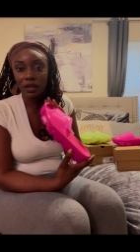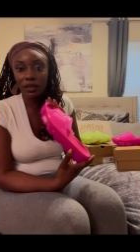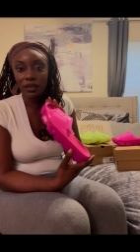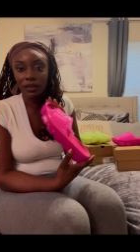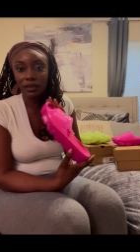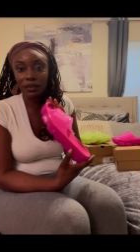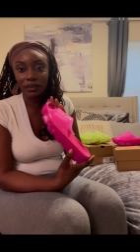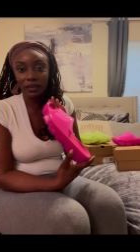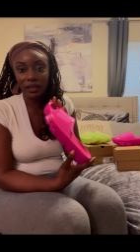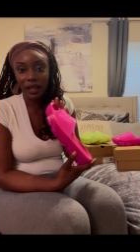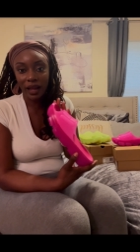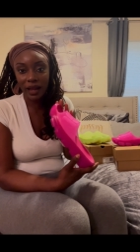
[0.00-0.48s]

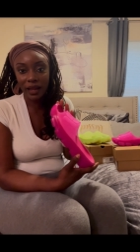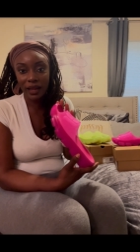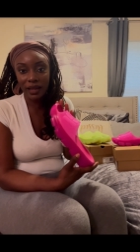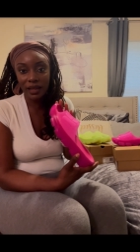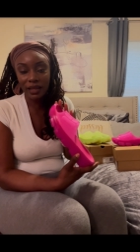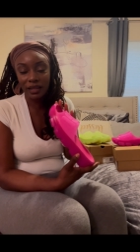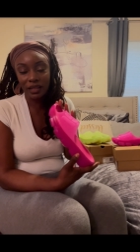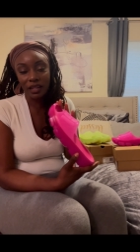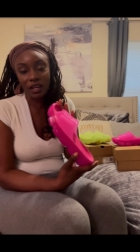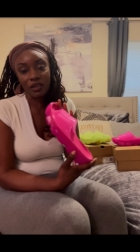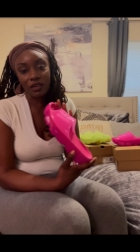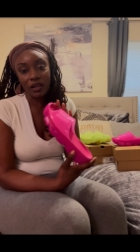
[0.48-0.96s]
light
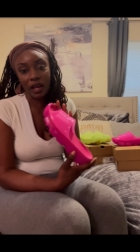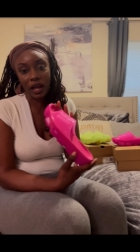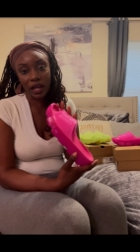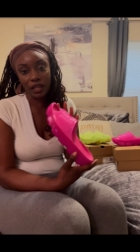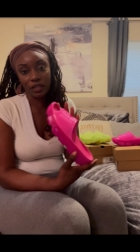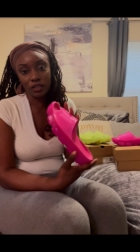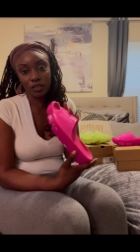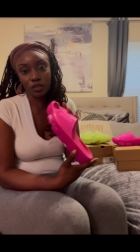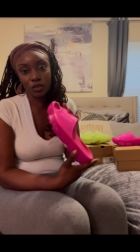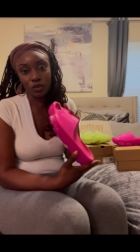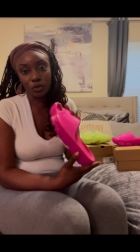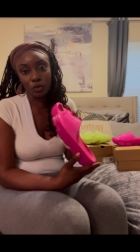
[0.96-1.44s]
and they're not
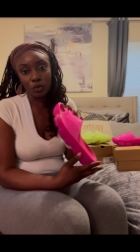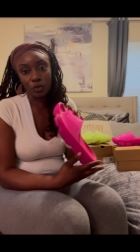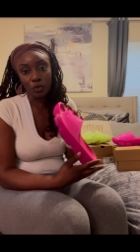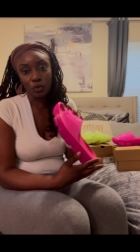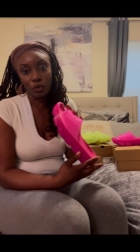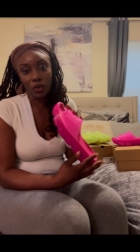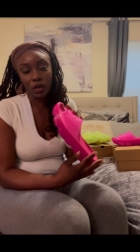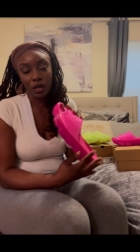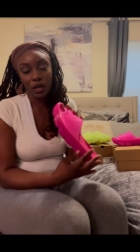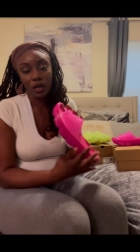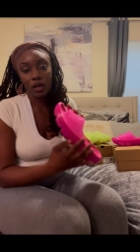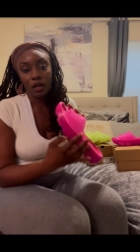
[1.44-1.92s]
too
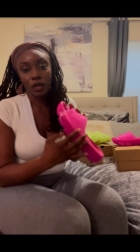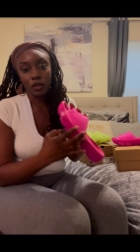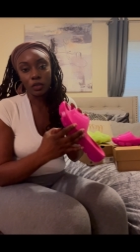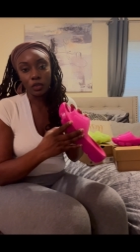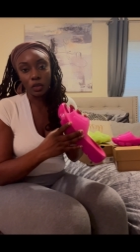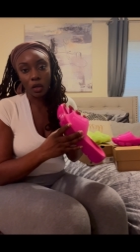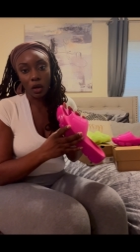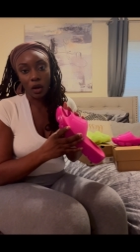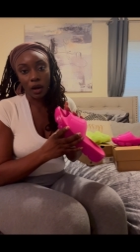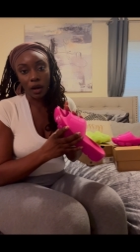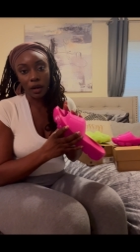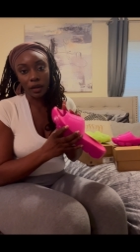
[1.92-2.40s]

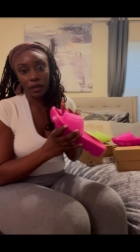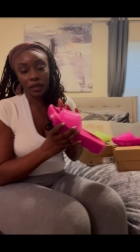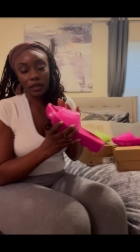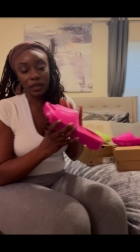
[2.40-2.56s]
dark.